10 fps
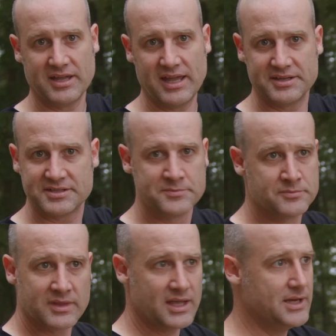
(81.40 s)
it gets
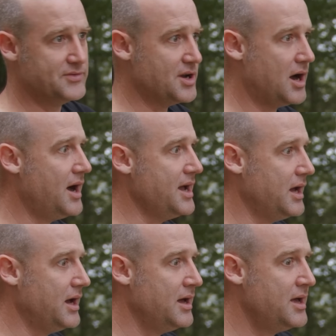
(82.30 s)
even
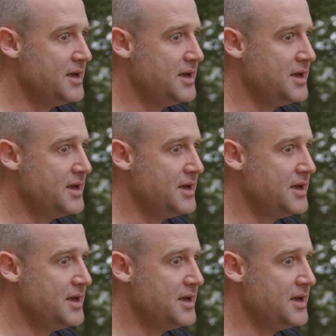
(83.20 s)
higher,